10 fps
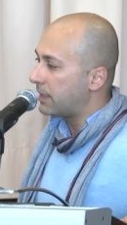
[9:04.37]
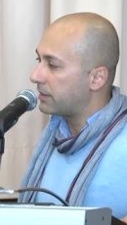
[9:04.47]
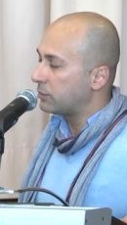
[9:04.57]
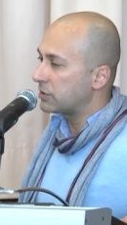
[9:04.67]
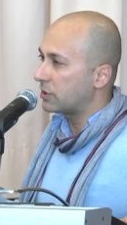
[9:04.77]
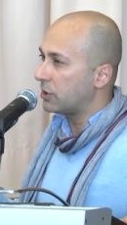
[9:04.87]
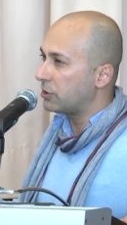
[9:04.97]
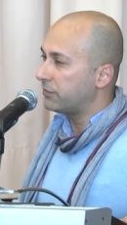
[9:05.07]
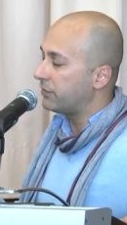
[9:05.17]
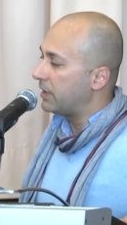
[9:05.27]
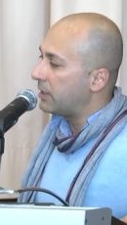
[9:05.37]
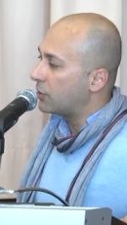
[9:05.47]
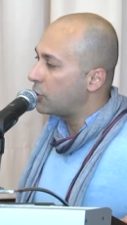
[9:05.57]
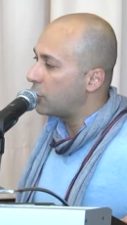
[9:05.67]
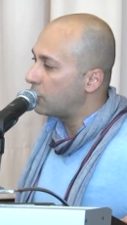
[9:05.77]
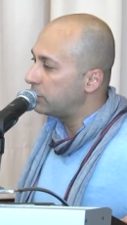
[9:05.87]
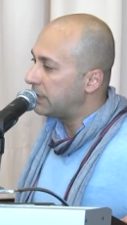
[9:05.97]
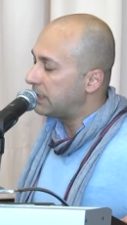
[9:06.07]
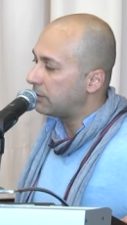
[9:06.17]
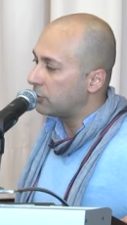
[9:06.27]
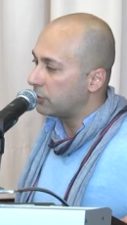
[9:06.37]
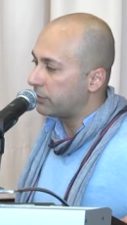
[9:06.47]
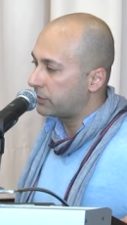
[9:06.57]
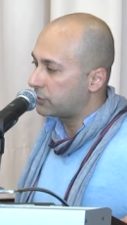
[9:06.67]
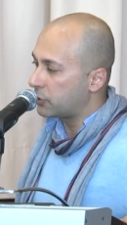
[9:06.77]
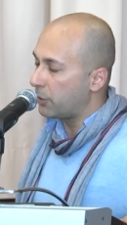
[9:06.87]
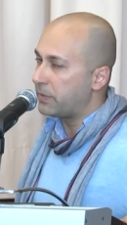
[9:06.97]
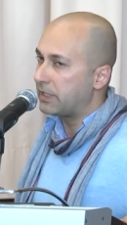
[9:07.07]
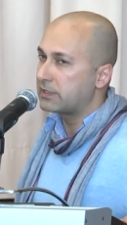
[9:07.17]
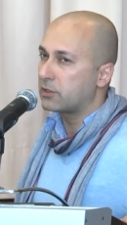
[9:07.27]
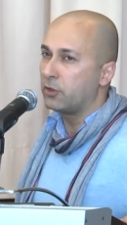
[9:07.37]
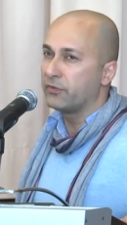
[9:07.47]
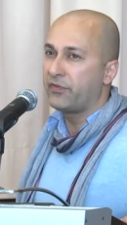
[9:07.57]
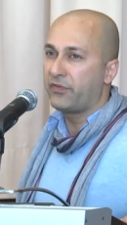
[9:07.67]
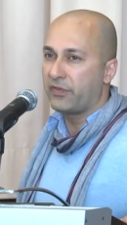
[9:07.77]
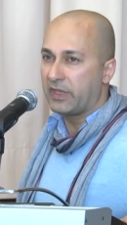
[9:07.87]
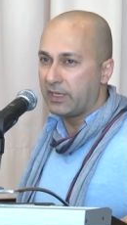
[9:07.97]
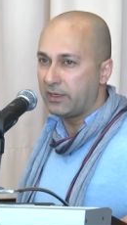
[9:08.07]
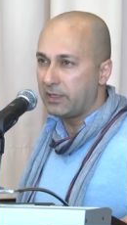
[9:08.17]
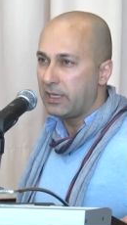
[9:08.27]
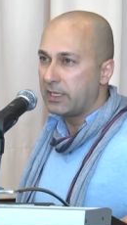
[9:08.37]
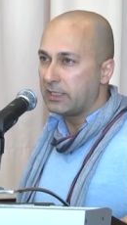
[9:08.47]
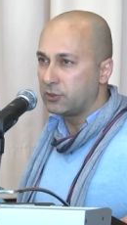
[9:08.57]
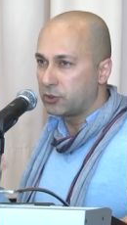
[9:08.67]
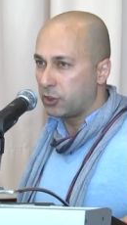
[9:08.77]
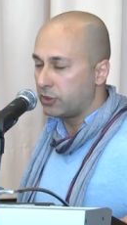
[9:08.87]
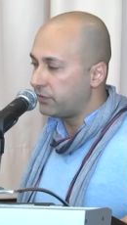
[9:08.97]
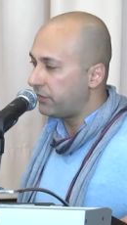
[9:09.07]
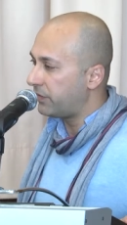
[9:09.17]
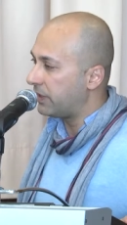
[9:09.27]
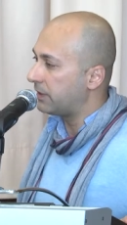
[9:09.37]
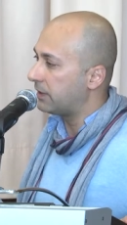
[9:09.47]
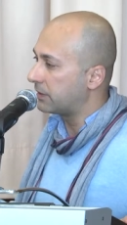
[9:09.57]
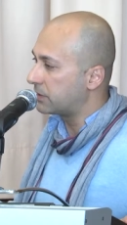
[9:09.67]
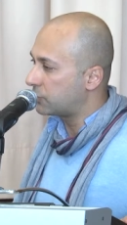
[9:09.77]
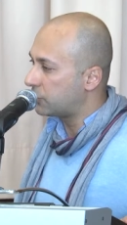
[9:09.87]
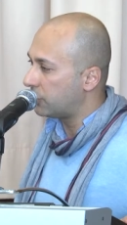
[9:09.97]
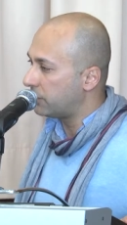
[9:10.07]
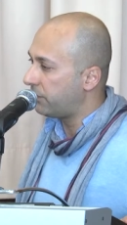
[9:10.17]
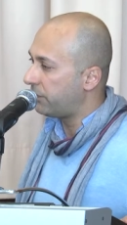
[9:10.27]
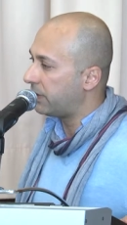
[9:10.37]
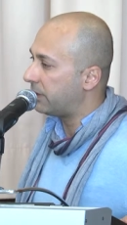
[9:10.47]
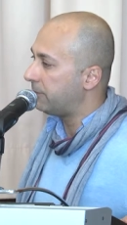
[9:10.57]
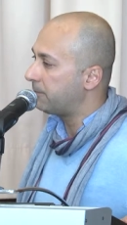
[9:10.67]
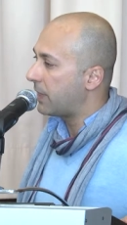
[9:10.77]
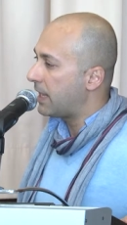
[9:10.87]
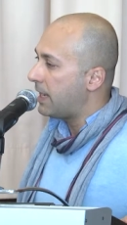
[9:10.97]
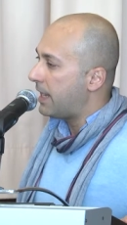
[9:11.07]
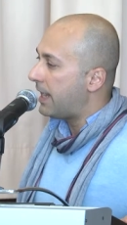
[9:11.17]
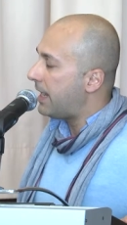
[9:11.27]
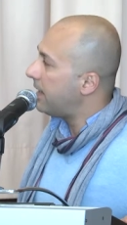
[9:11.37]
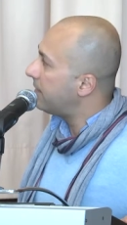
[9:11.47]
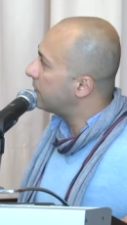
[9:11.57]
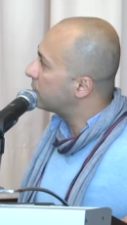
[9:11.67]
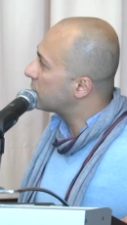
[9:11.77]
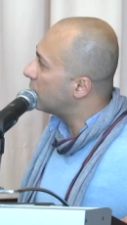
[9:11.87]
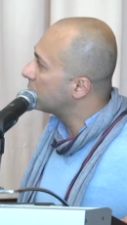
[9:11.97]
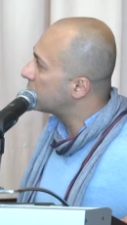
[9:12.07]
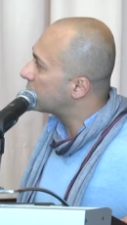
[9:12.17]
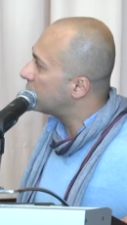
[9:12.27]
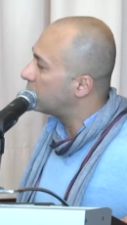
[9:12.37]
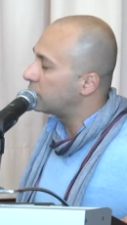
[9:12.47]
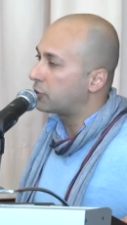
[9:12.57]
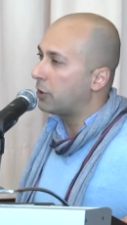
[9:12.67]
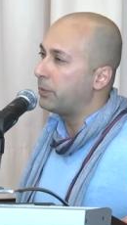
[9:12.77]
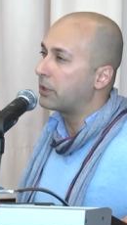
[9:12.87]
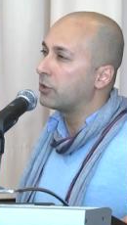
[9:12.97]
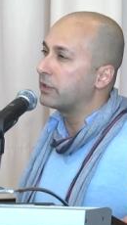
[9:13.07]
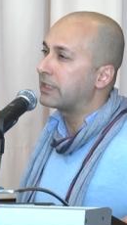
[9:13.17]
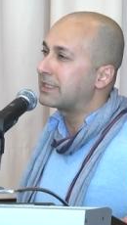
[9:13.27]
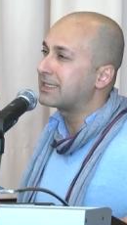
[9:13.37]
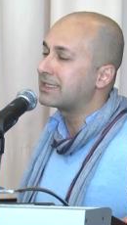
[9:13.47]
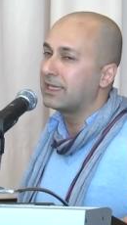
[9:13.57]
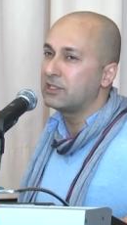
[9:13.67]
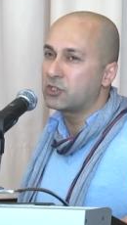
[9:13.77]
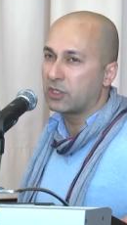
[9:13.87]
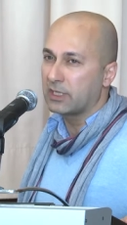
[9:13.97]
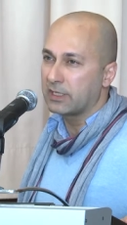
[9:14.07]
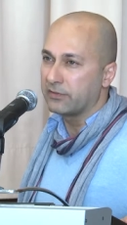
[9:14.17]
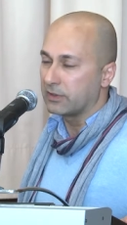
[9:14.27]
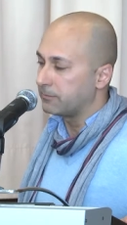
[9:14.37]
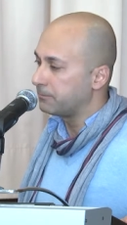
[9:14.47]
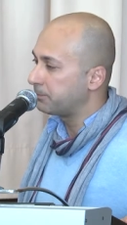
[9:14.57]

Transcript: There was a lot of coding or topics on fear, internal fear, external fear, and there was also a topic on existential level,